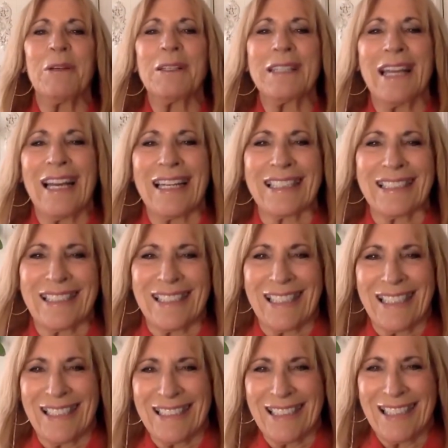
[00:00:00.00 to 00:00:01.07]
we relax
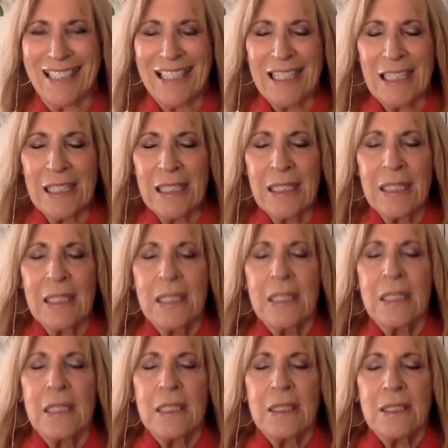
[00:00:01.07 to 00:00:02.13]
in.
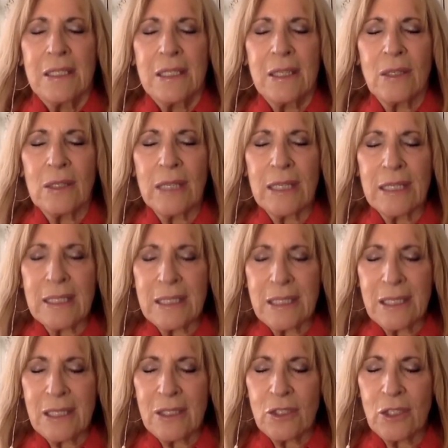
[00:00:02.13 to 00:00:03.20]
So let
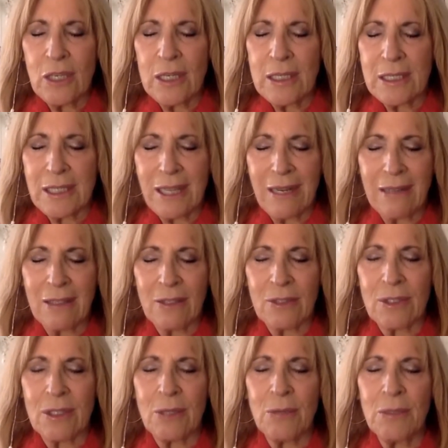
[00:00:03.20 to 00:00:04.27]
us just take
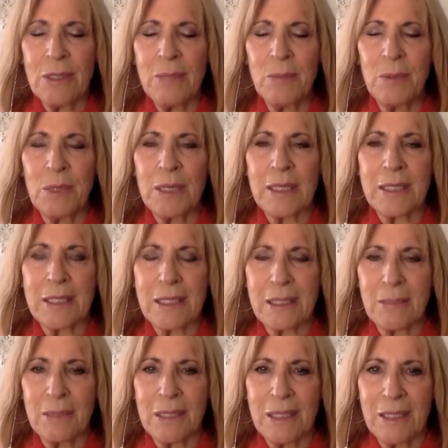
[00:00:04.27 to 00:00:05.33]
those three
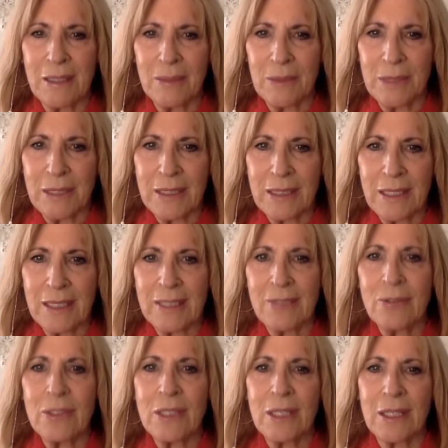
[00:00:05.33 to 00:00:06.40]
breaths to begin with. And
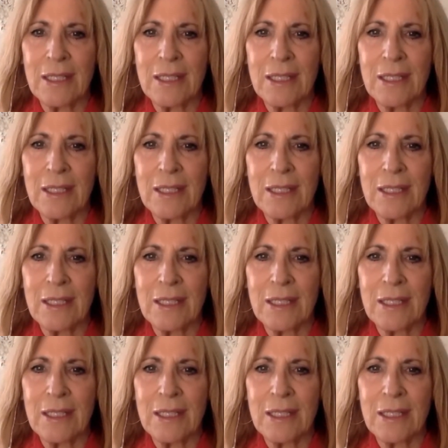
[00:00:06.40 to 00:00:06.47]
I use